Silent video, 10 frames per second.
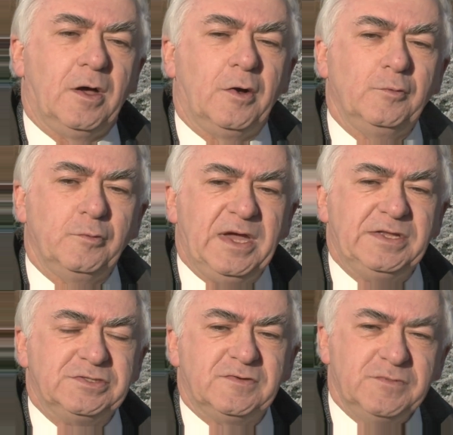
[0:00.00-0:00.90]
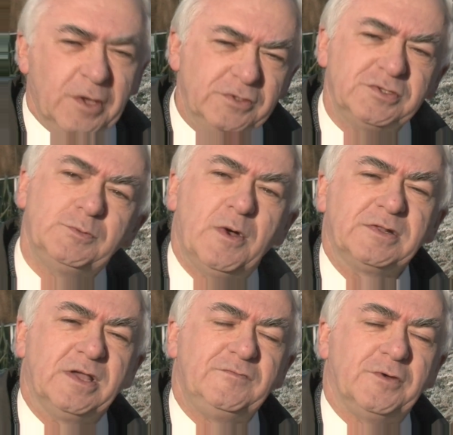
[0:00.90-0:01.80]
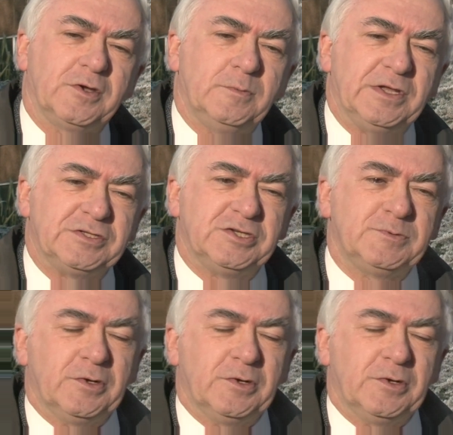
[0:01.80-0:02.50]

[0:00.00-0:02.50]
a whole range of not just wildlife documentaries,